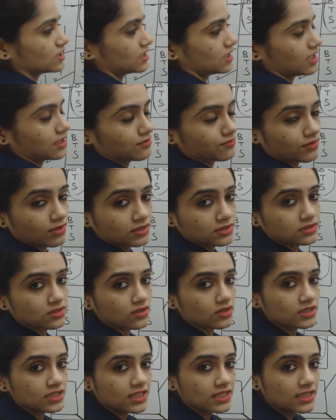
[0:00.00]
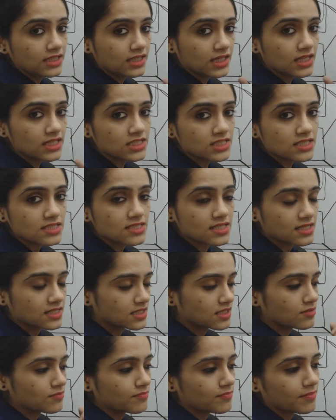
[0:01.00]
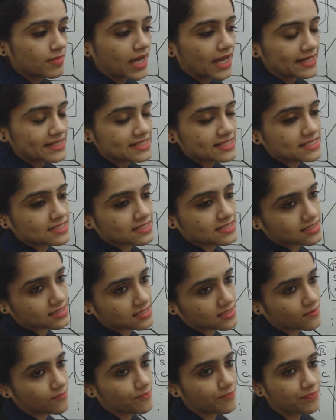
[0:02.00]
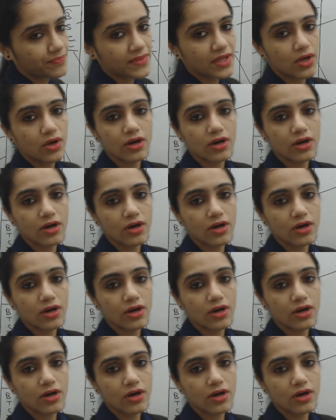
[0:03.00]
with the network, the authentication center matches the SIM